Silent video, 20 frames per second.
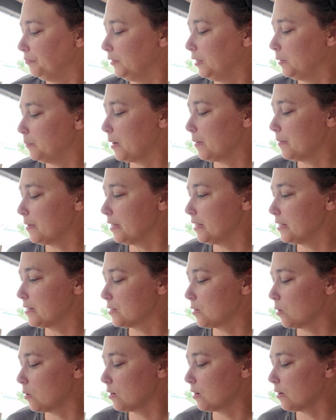it probably
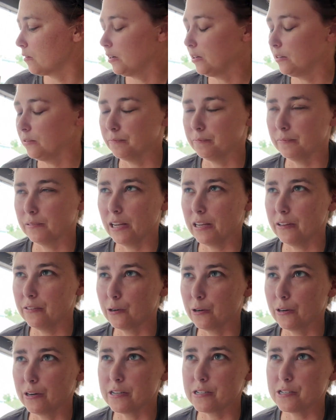gets dark around
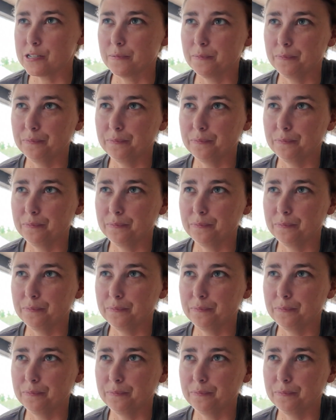8:30ish.